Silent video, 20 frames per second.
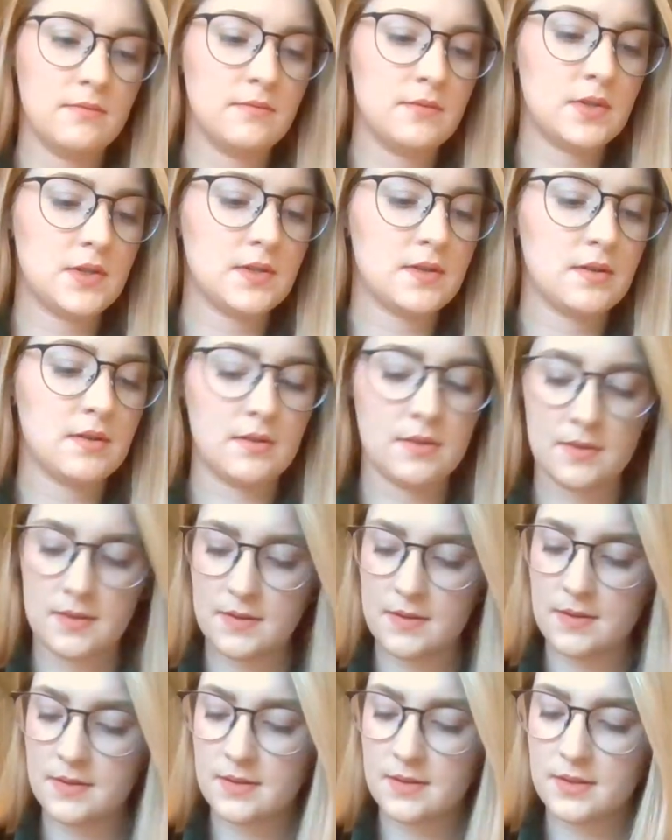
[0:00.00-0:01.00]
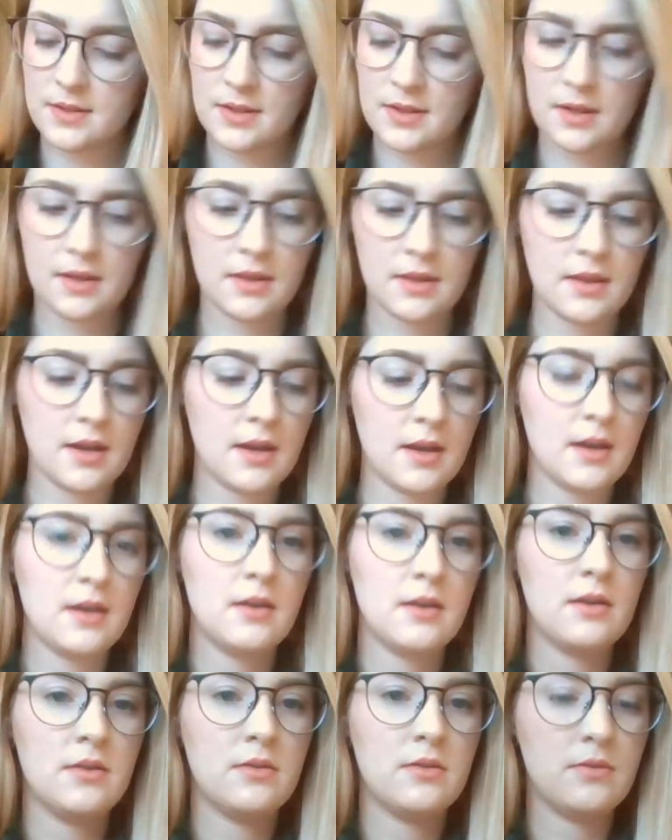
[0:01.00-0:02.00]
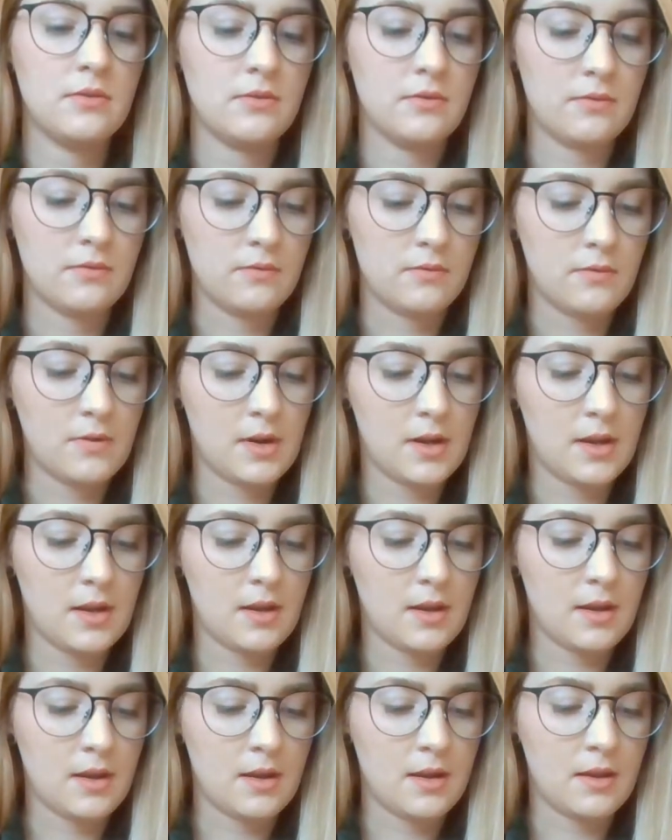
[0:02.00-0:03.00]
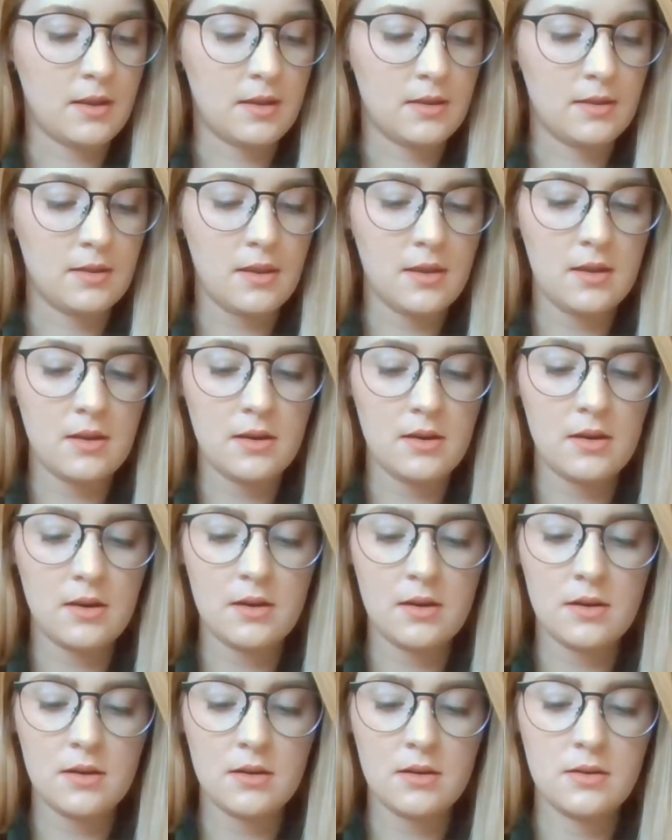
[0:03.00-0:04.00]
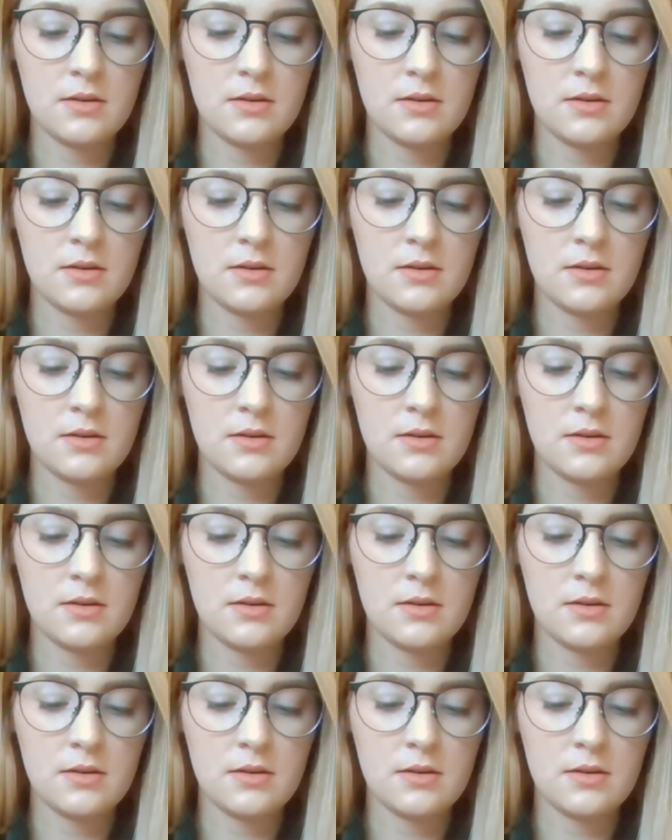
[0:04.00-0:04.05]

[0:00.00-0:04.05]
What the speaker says: Just gonna stick that right on there.